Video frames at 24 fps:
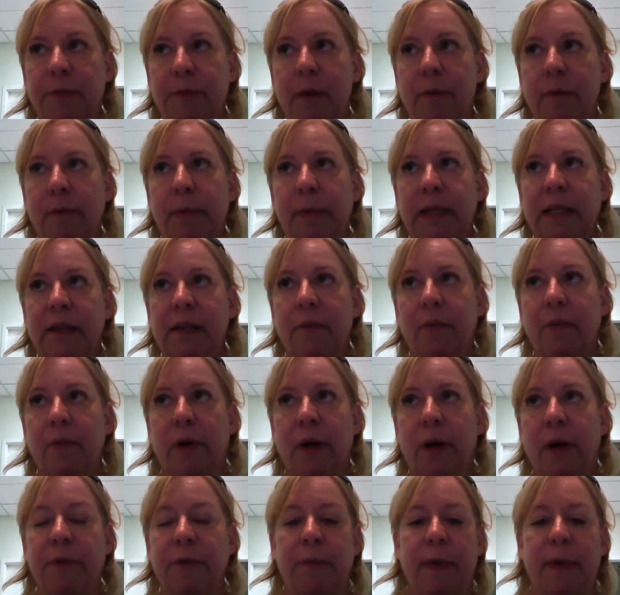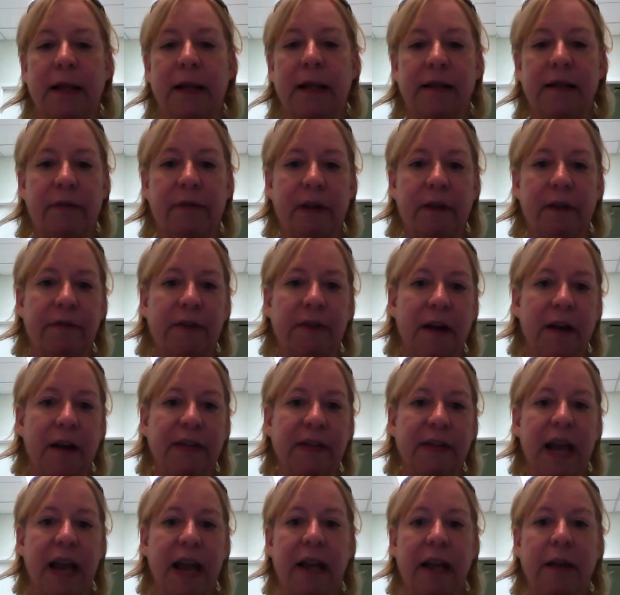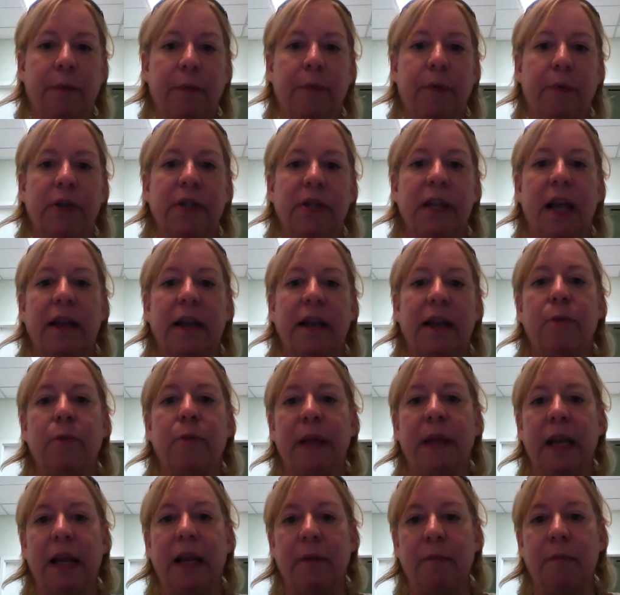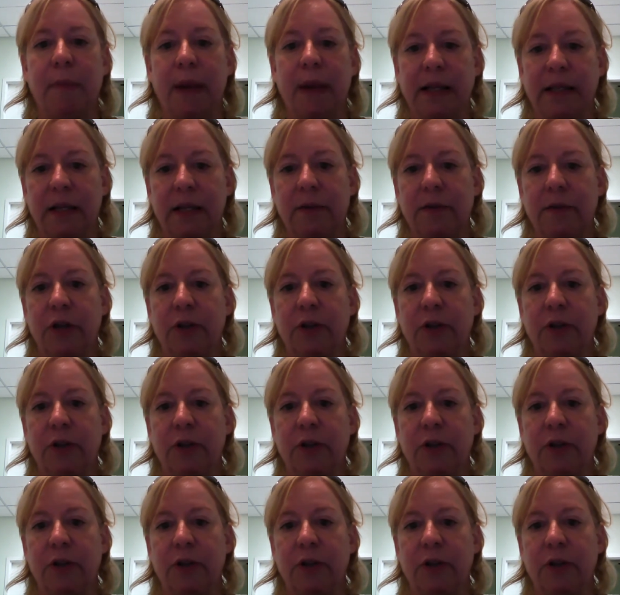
probably somewhere up to about 75 to 80% are being missed,